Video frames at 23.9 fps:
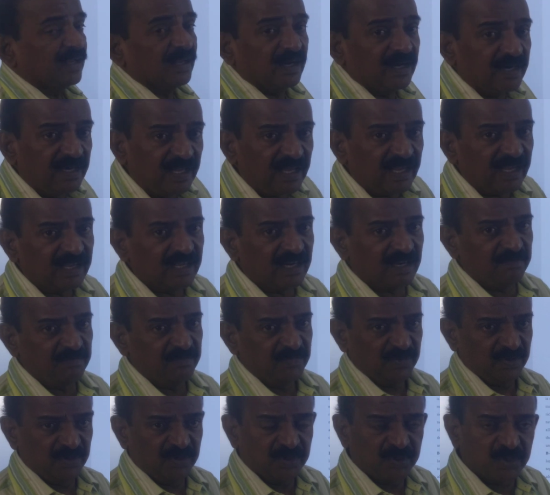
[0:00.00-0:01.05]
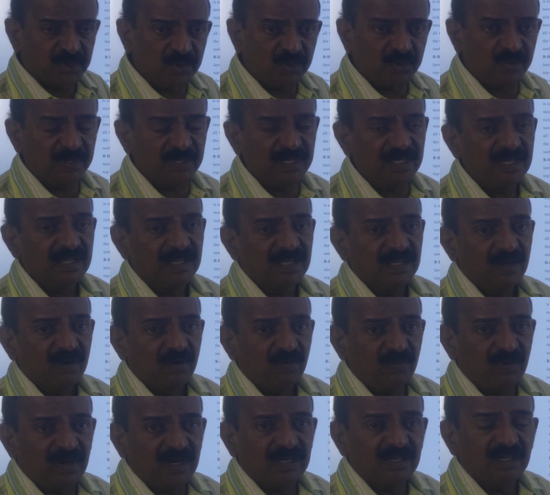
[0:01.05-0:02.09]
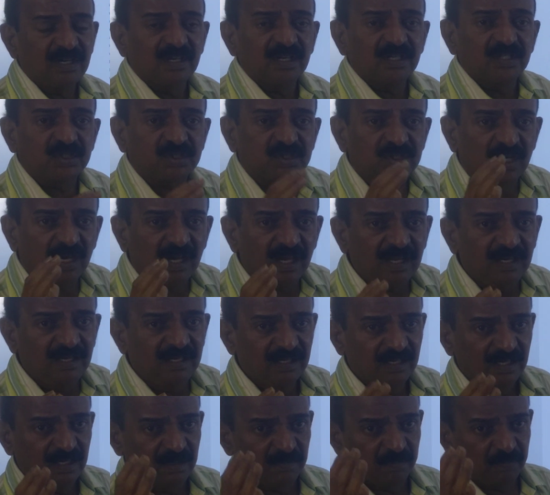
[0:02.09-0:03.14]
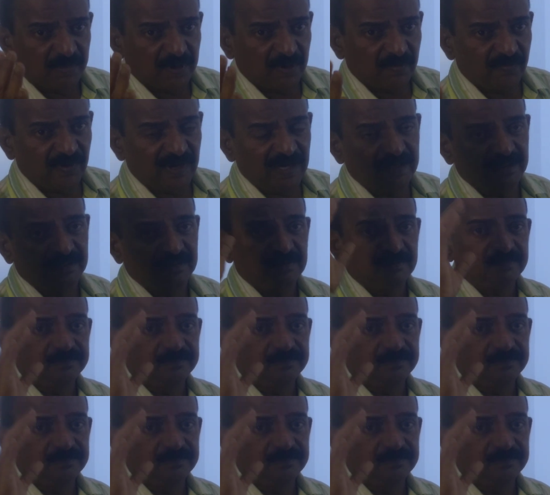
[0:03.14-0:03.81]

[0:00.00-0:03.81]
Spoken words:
a diagram showing what soil profile.